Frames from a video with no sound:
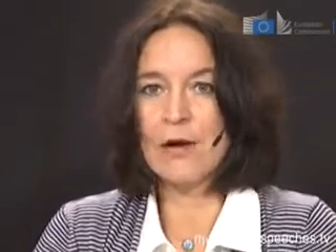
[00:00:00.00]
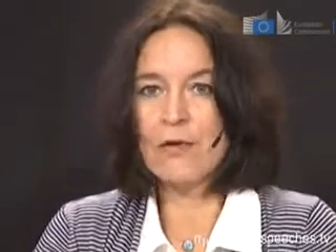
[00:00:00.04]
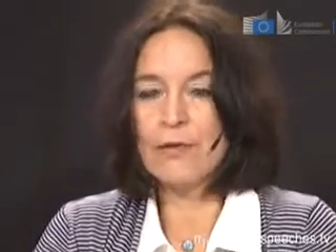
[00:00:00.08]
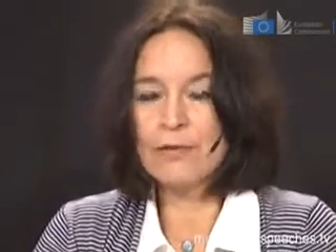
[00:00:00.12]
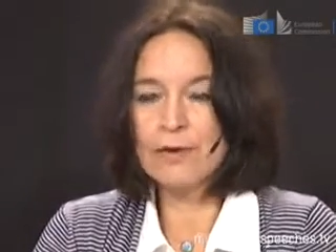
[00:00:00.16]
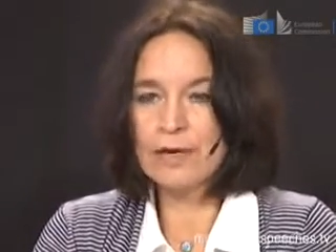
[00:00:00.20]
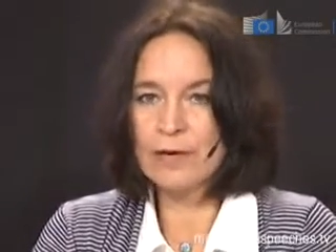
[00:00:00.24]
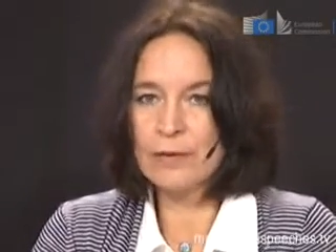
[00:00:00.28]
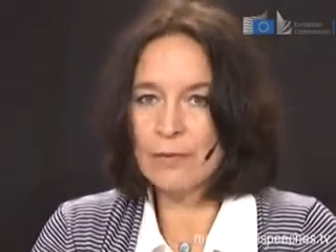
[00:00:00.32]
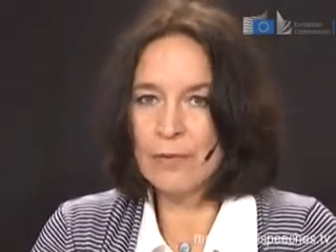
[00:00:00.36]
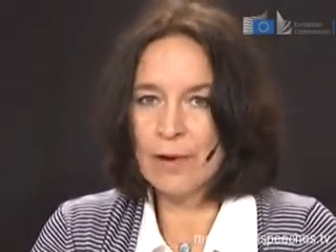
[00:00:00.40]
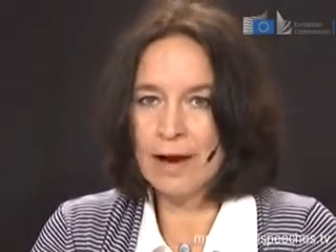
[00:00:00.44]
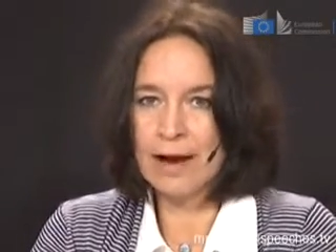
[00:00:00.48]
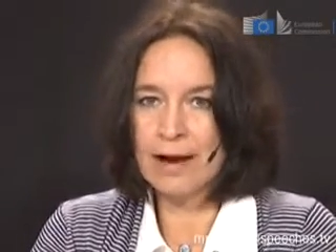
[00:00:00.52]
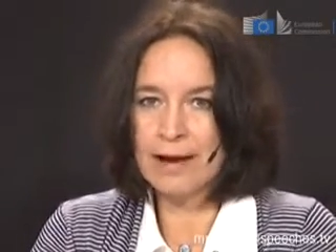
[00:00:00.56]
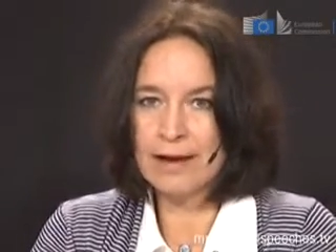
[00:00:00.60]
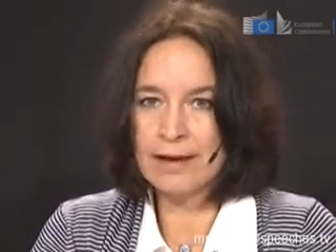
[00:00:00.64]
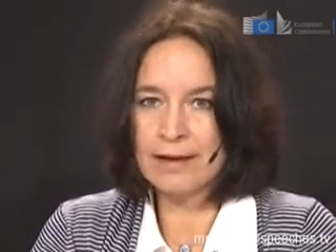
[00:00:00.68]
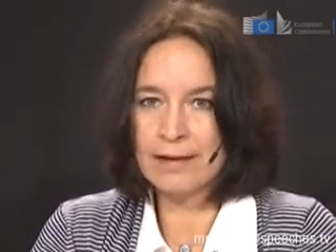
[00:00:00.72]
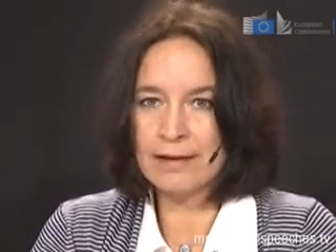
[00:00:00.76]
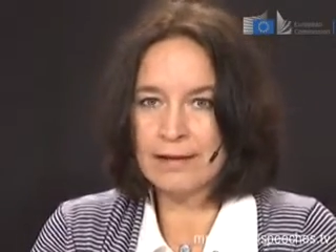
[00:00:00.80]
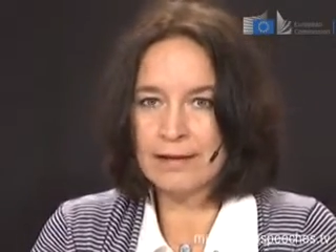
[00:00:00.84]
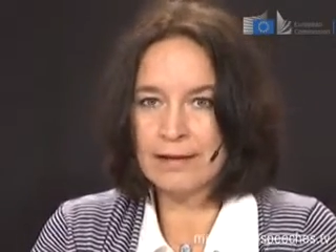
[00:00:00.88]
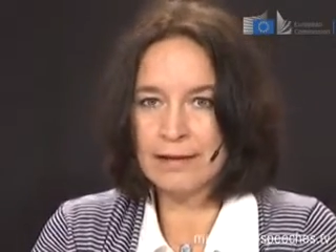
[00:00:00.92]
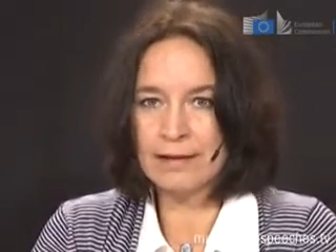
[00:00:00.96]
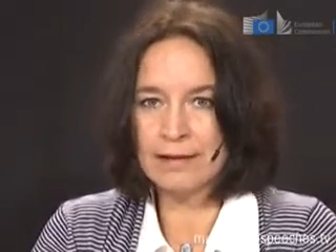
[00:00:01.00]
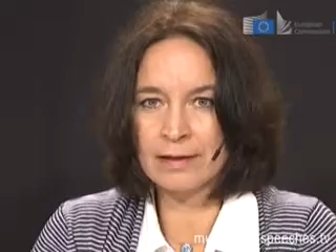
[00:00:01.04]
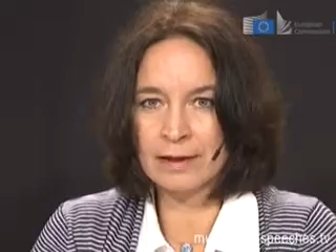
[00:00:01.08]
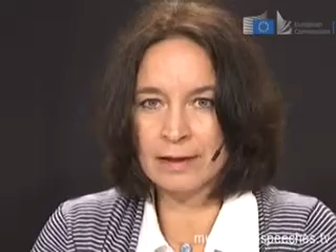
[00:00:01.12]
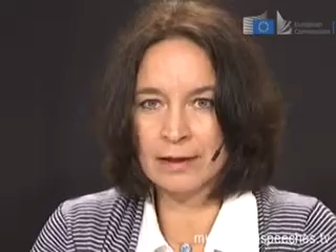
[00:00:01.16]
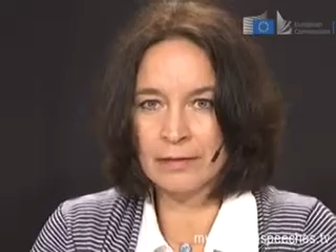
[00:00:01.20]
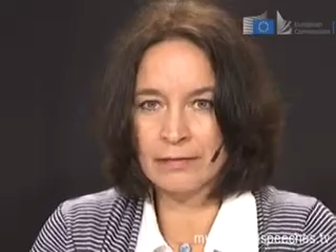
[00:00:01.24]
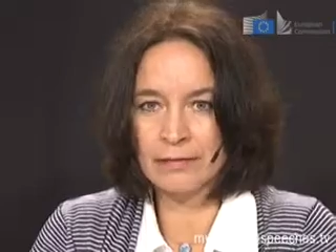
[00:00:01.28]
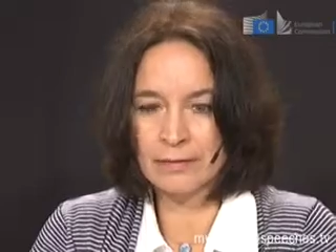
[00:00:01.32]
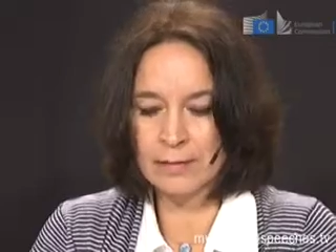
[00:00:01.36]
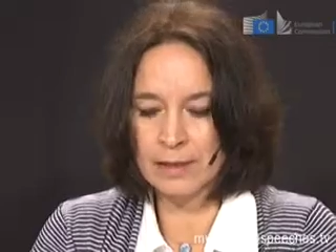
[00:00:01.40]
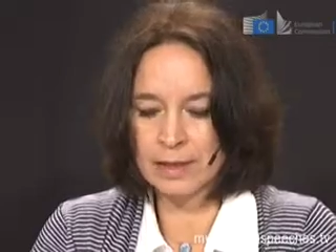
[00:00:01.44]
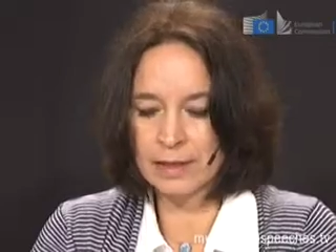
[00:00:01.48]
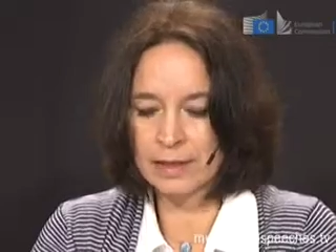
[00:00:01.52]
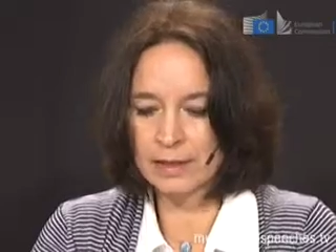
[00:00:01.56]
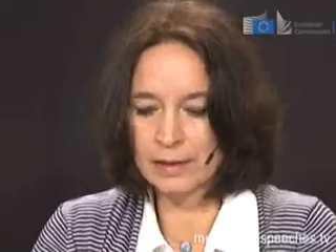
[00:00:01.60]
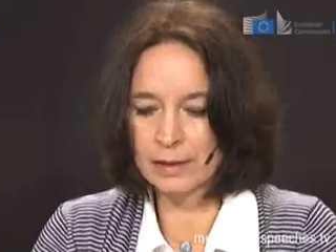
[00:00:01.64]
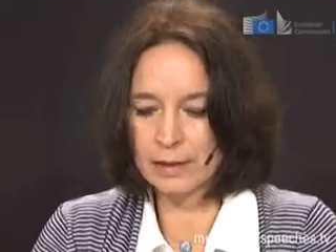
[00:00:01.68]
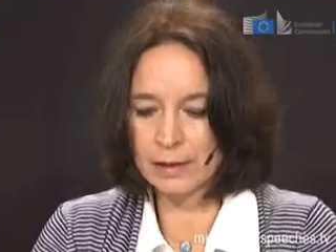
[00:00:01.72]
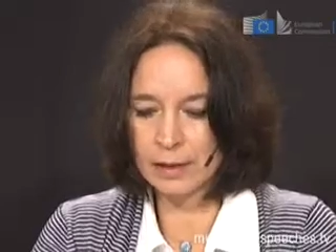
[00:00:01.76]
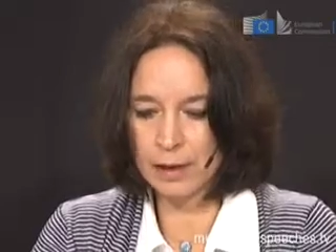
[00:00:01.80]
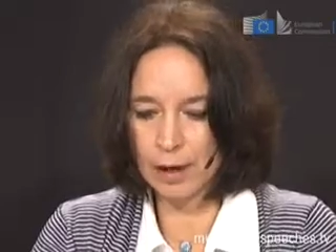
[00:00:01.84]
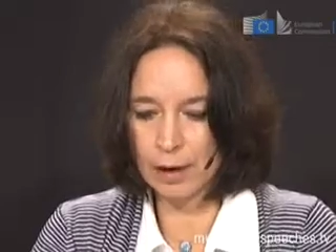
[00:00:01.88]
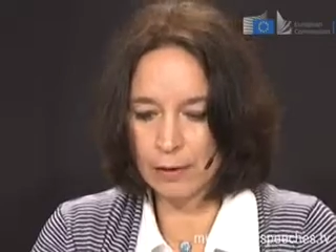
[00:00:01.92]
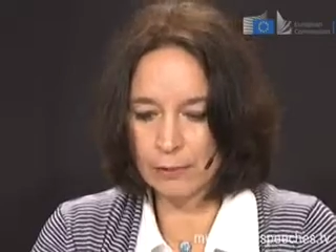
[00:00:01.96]
only way that the government
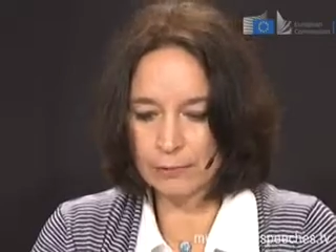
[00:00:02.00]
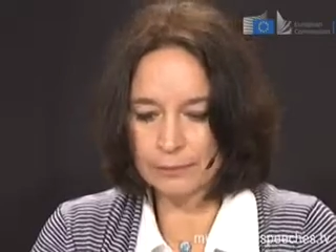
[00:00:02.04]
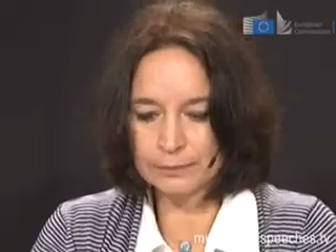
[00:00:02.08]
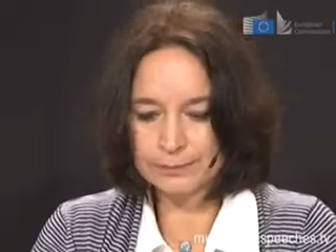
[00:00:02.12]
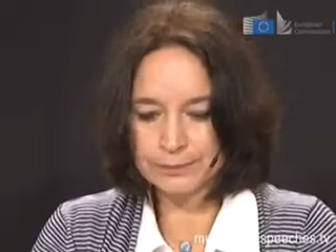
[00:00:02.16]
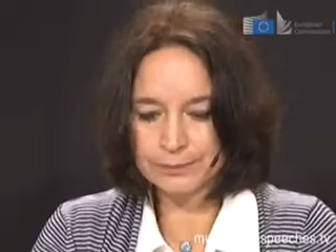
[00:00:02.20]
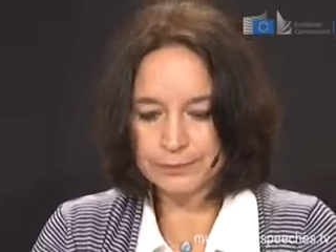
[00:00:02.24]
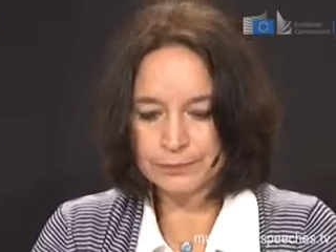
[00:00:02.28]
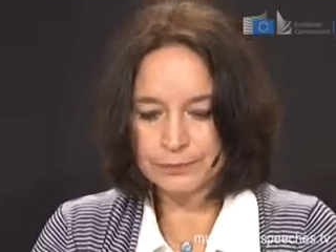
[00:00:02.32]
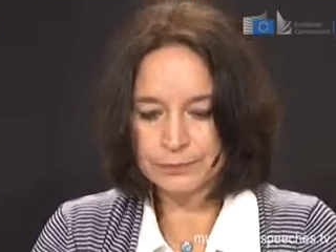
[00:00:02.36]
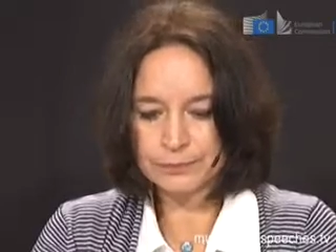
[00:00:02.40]
can go